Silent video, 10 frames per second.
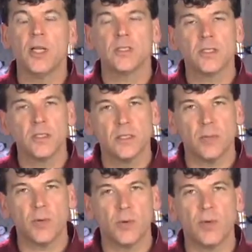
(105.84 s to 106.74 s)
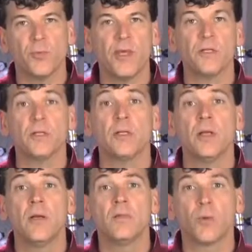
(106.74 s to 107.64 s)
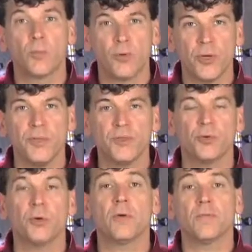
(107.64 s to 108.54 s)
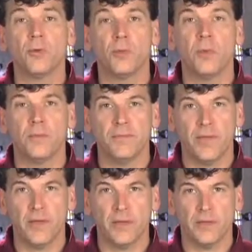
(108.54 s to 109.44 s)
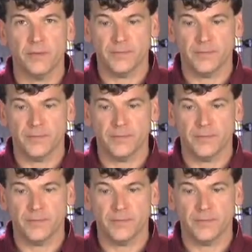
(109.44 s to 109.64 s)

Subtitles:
is the #1 reason for premature fuel pump failure.